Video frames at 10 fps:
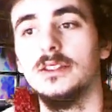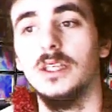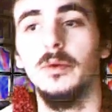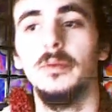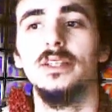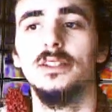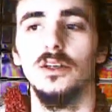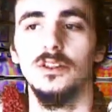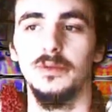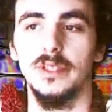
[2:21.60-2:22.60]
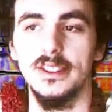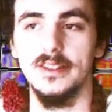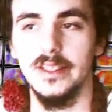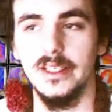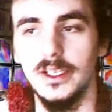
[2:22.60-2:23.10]
Zimmerman tells
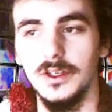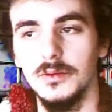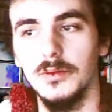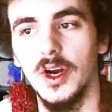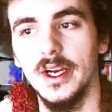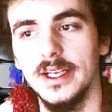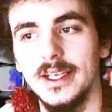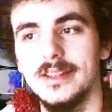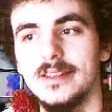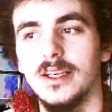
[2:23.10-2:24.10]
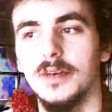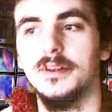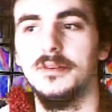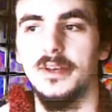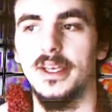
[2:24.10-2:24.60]
police that he killed Martin in
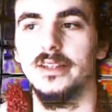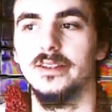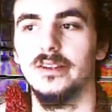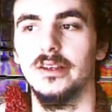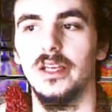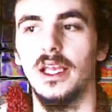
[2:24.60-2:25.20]
self-defense.